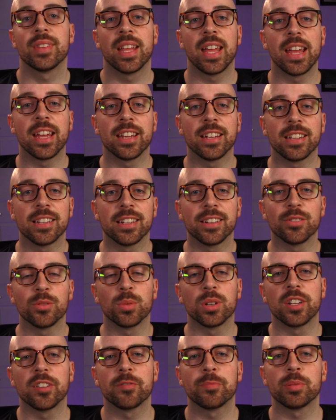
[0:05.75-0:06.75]
Hey
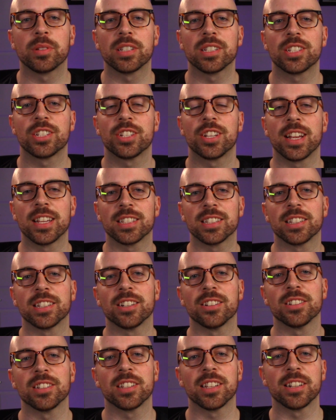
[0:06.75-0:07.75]
everyone, FPS Chazla
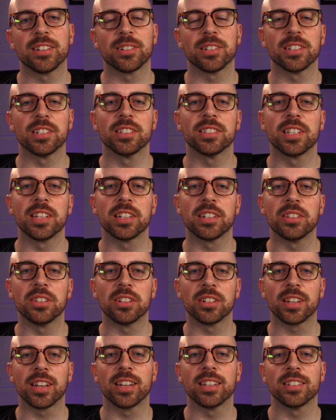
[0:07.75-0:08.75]
here, and today we're going to take a
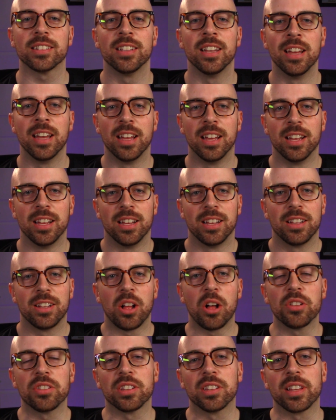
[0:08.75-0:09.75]
look at
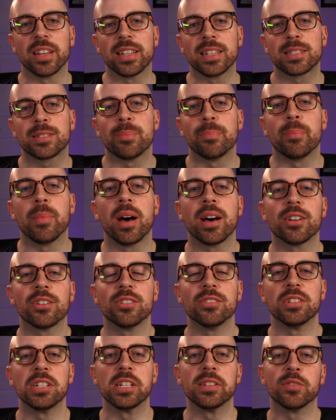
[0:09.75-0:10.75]
all the latest
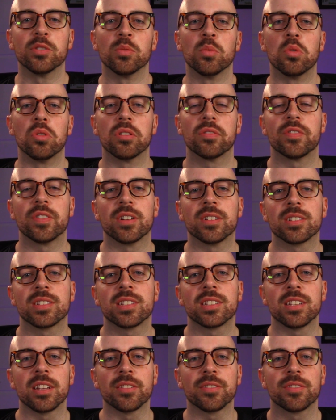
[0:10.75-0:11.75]
modern naval warfare
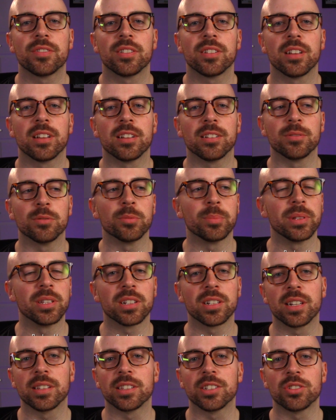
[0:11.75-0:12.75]
stuff. We'll be
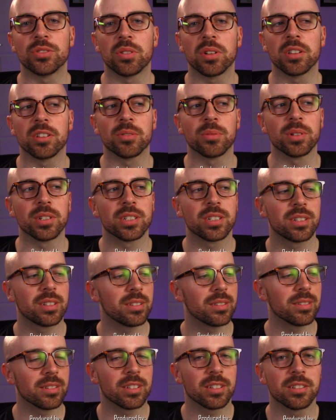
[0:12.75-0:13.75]
looking at the trailer, which,
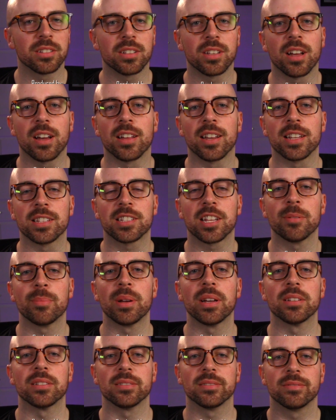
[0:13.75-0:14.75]
God, has come
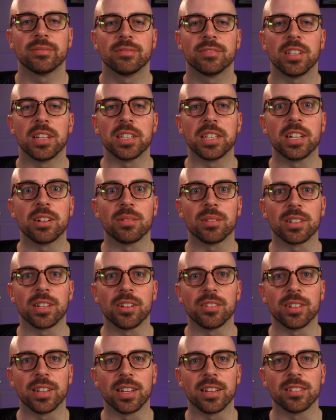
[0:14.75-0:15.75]
out a year
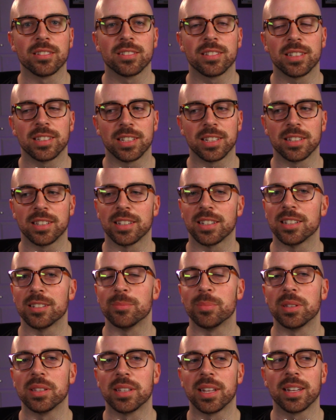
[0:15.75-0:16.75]
ago now. Didn't think it
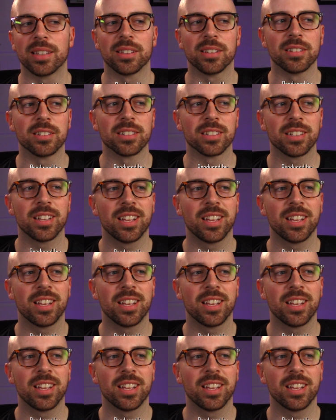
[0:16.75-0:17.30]
had been that long.